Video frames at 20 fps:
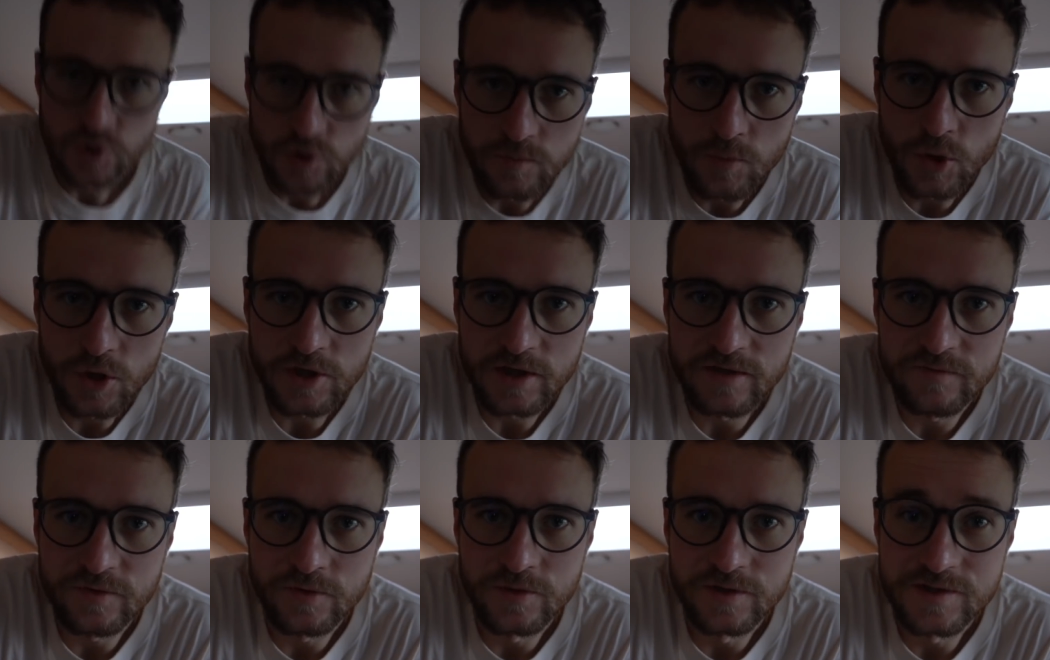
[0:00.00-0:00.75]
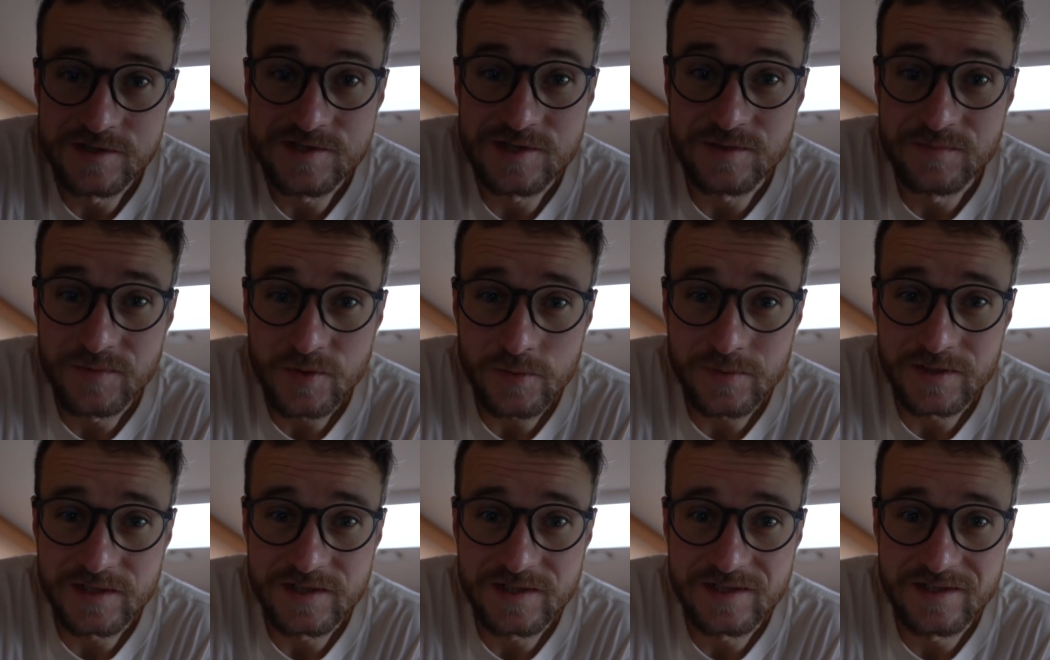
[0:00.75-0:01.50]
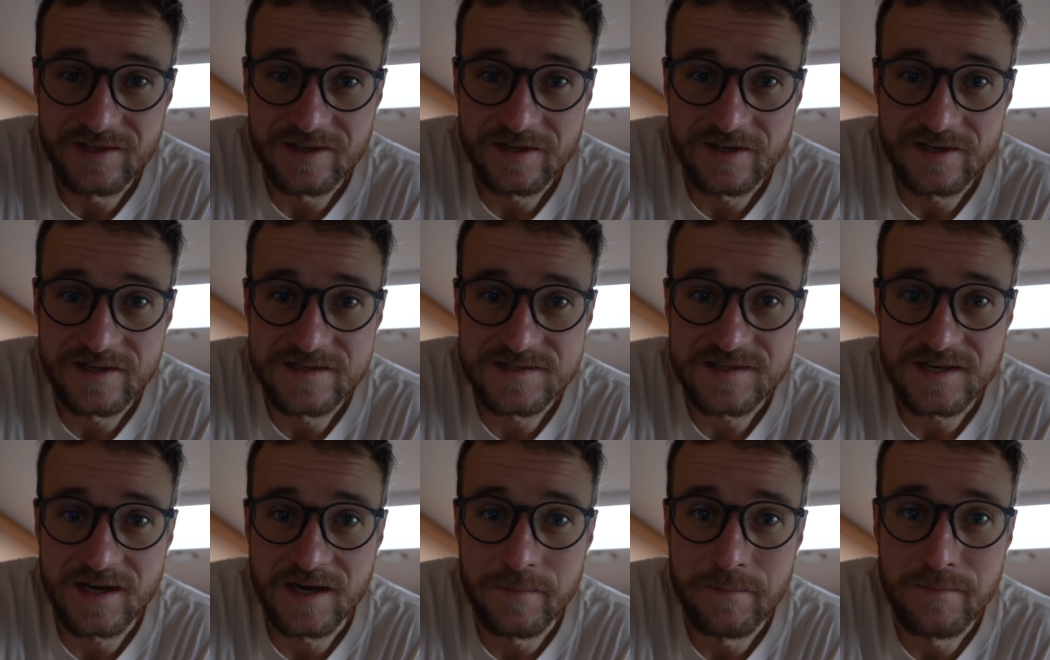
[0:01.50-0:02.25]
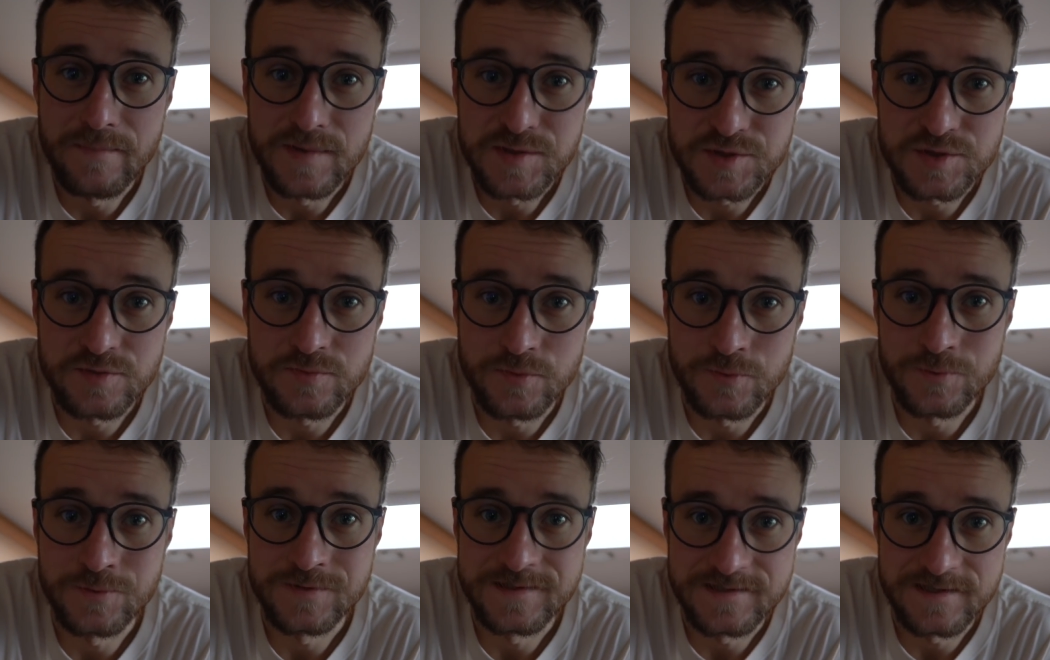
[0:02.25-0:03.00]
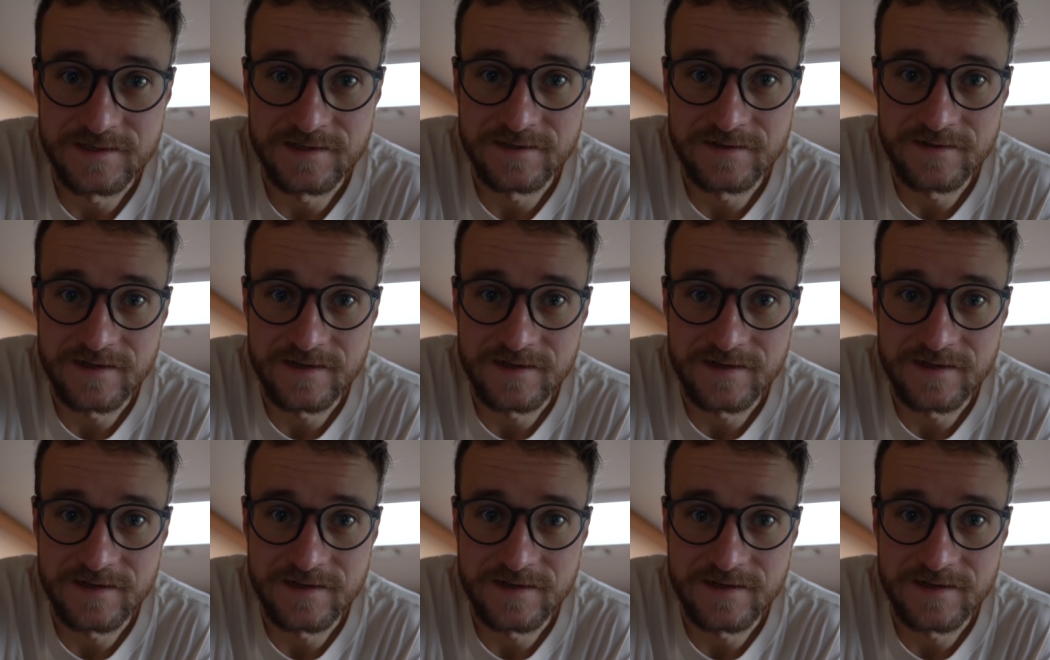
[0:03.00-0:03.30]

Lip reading: Good morning everyone. As you can probably hear, it's a miserable day.